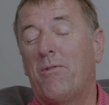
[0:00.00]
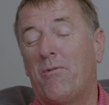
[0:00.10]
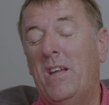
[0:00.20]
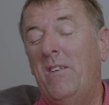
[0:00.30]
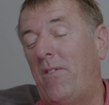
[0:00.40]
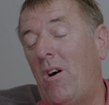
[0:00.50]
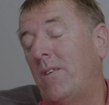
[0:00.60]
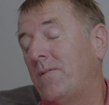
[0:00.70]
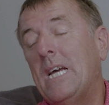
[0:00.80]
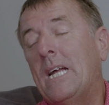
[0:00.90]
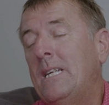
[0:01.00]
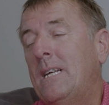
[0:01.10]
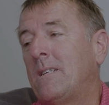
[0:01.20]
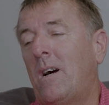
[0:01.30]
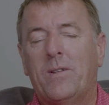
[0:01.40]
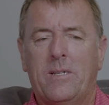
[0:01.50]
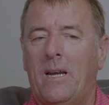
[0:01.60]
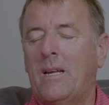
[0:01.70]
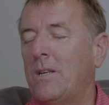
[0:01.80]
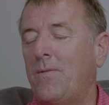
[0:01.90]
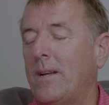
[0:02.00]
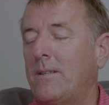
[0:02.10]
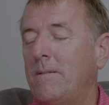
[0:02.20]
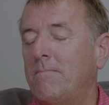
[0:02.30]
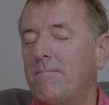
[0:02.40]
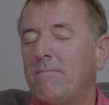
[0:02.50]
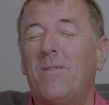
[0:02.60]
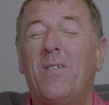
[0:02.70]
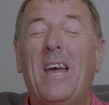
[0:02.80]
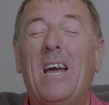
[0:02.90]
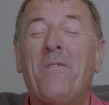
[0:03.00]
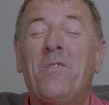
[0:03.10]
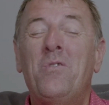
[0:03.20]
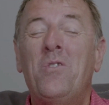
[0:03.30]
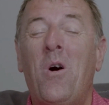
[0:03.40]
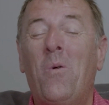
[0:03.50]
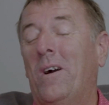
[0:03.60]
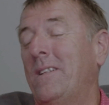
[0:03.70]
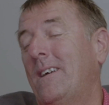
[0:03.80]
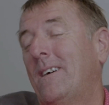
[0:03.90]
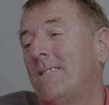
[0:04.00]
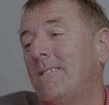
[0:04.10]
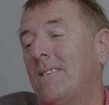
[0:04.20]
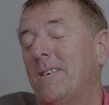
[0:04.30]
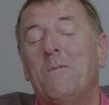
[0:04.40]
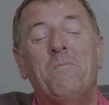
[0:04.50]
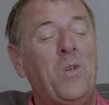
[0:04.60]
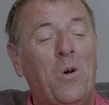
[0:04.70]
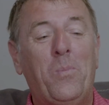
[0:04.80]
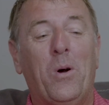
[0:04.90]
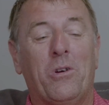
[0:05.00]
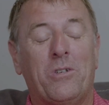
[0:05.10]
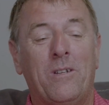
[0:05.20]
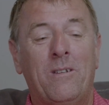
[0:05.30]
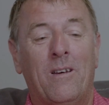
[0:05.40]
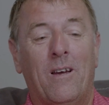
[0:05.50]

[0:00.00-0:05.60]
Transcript: 3, 5, 10 years after taking this vaccine? They have no idea. No person